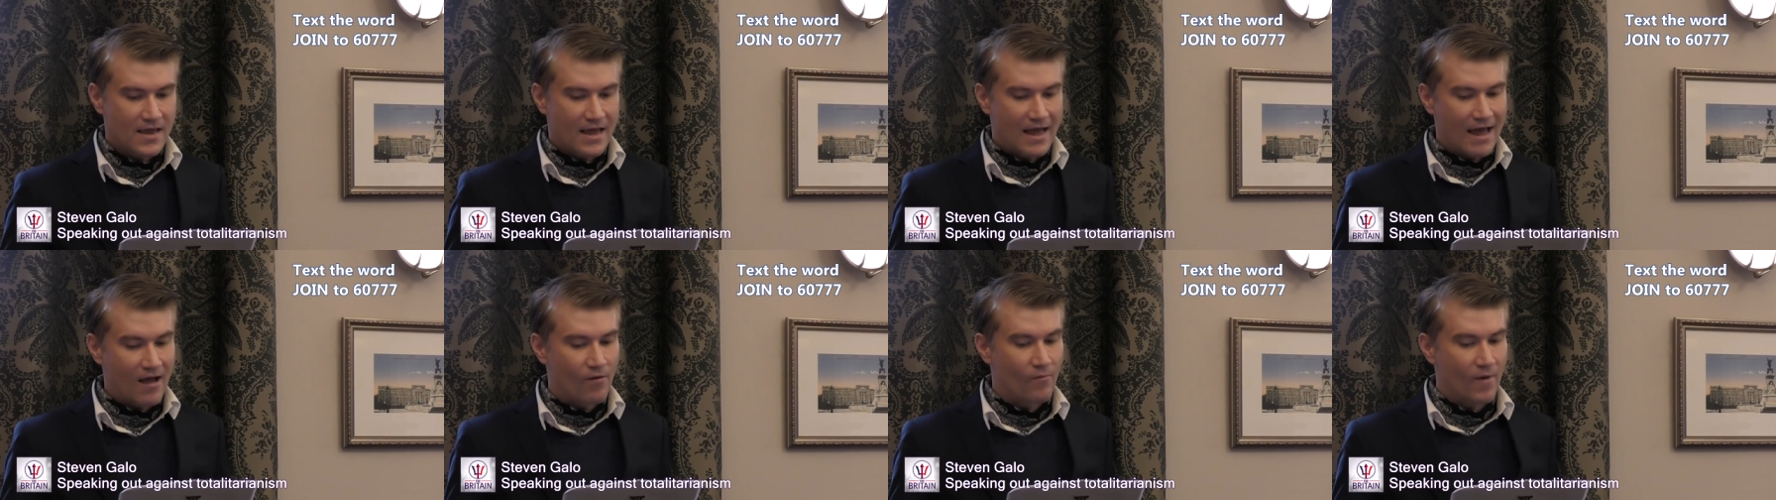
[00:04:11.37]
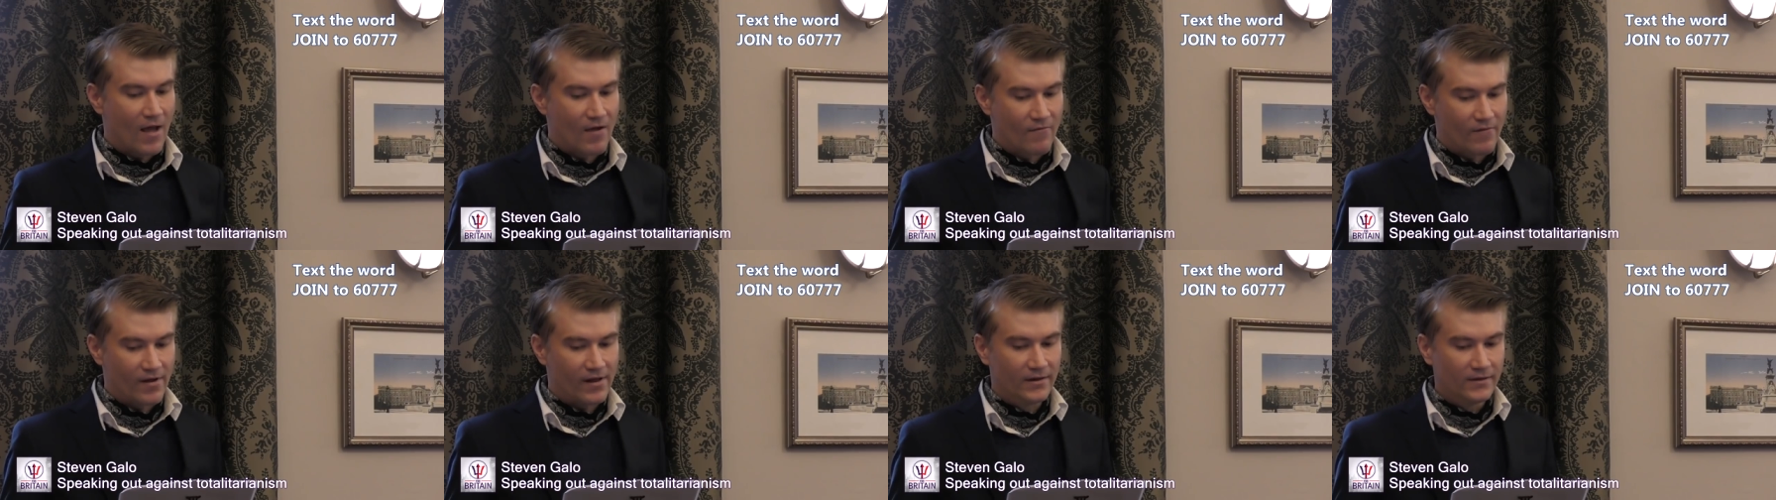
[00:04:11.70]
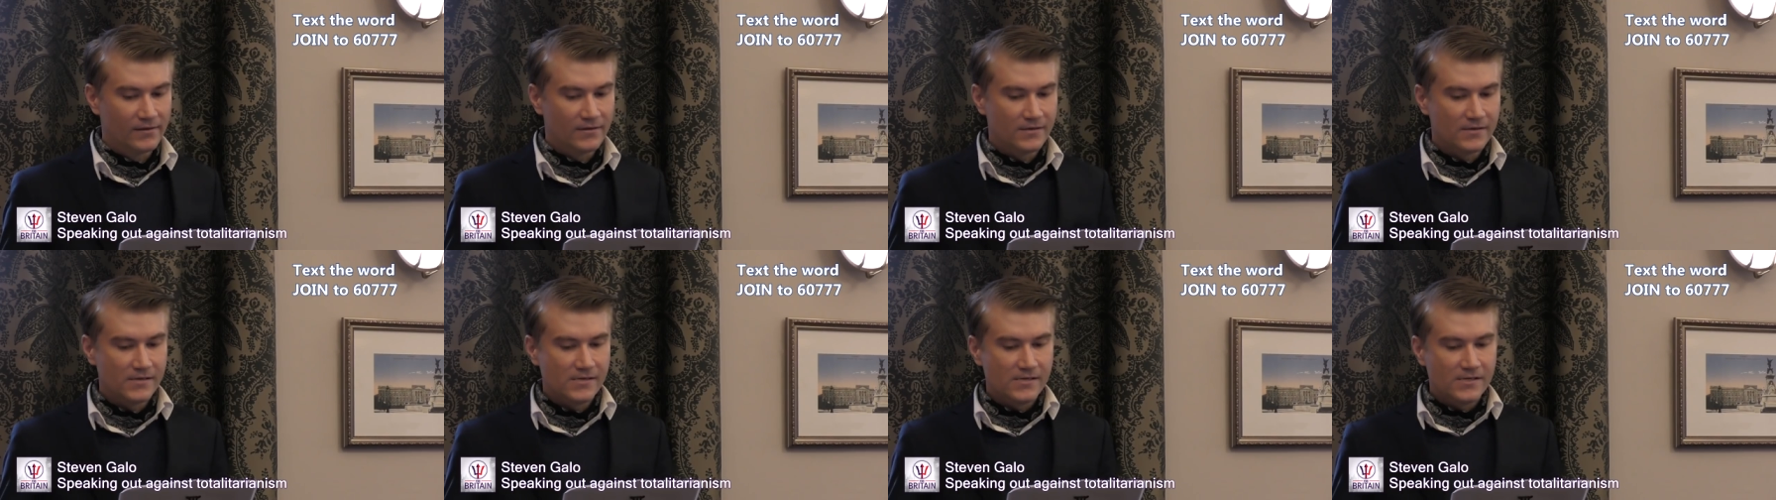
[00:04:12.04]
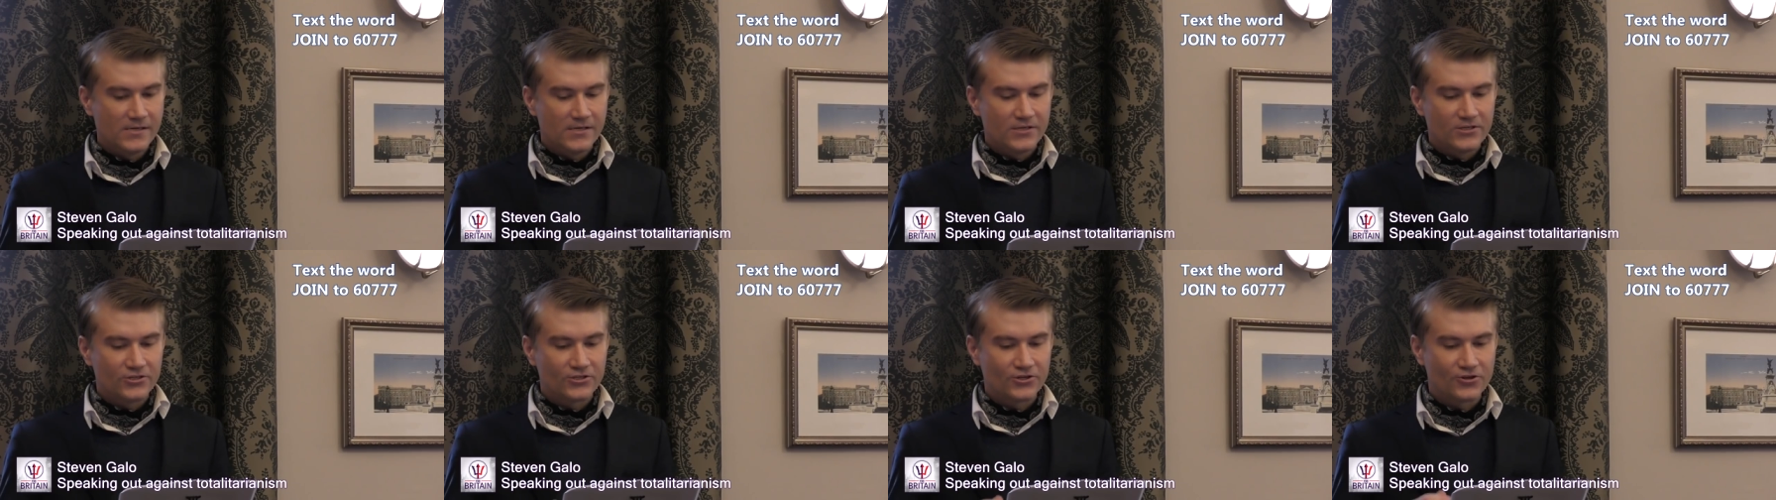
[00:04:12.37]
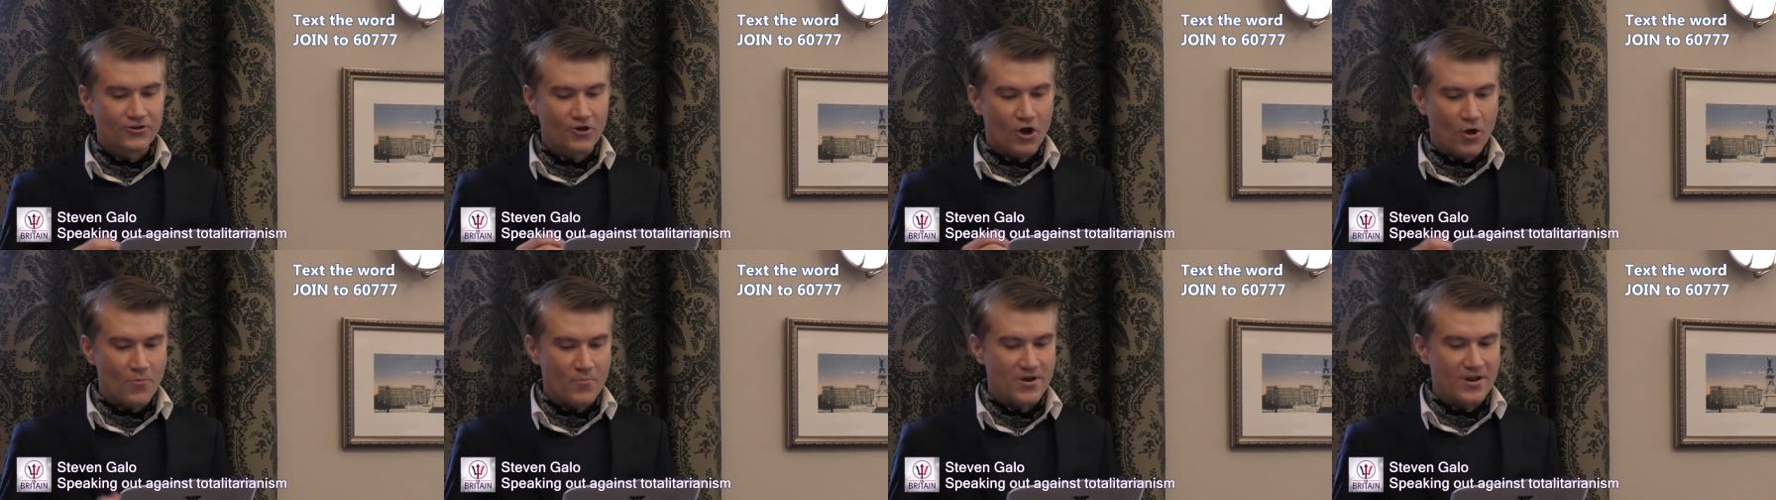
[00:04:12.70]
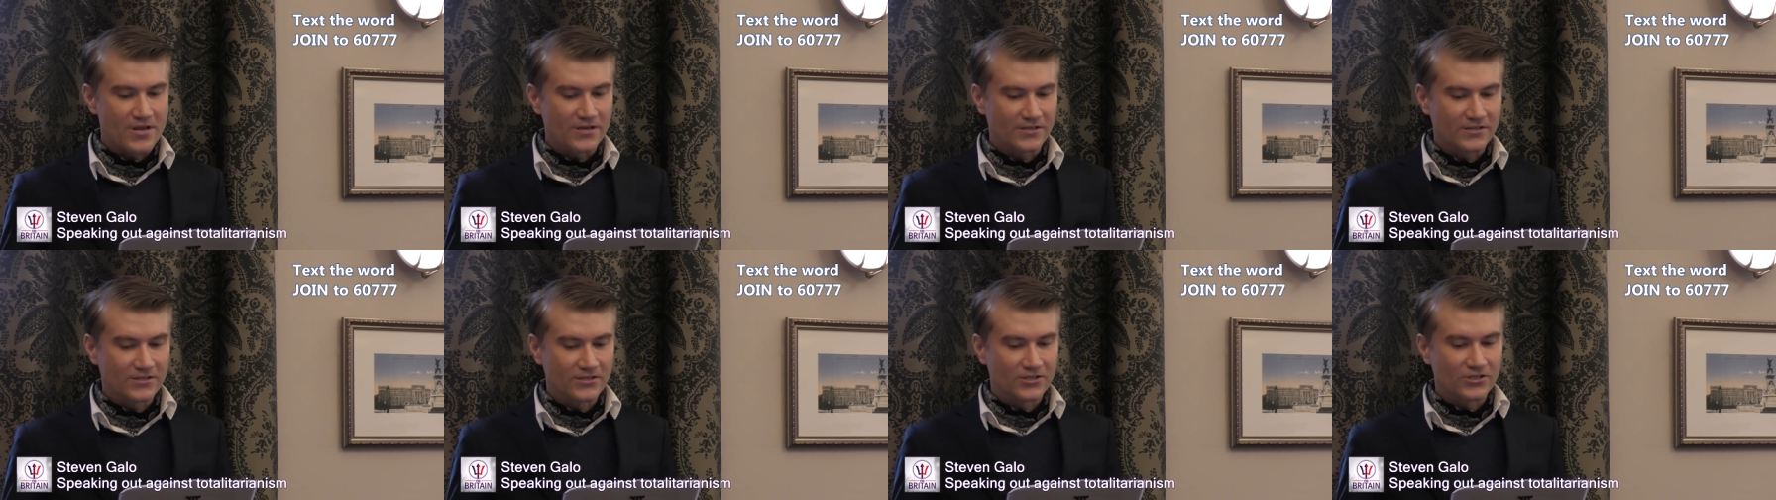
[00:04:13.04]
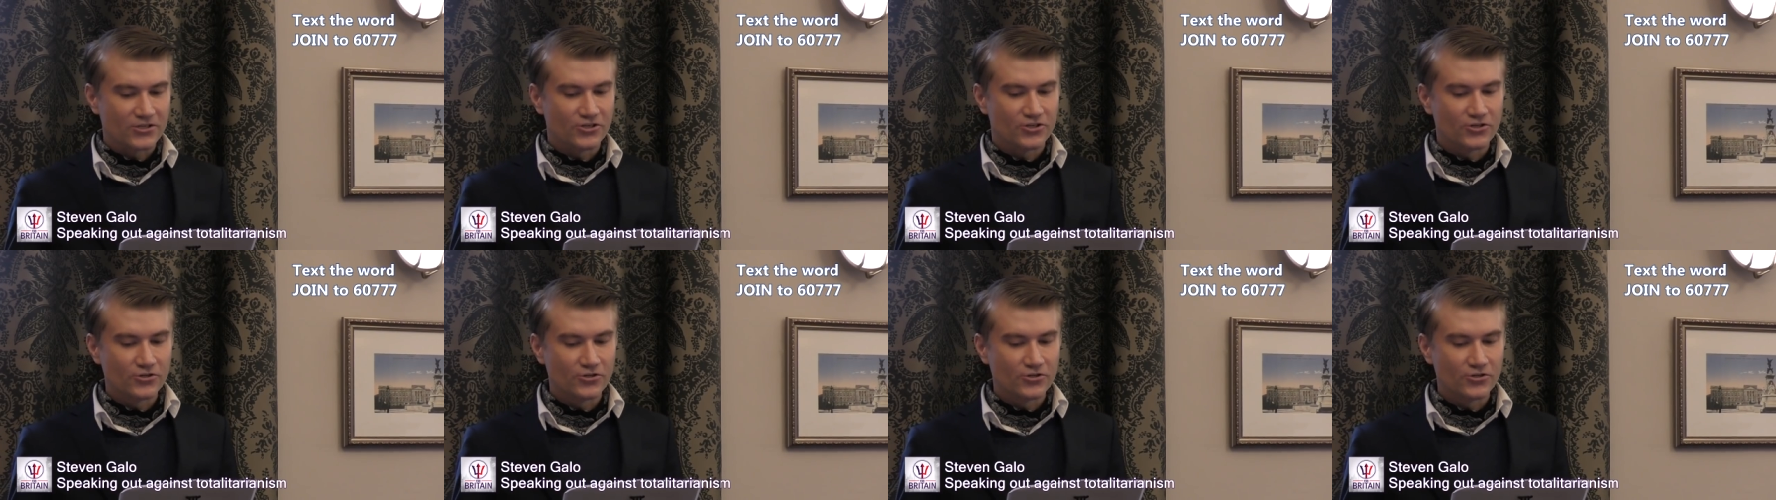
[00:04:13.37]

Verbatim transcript: However, the communists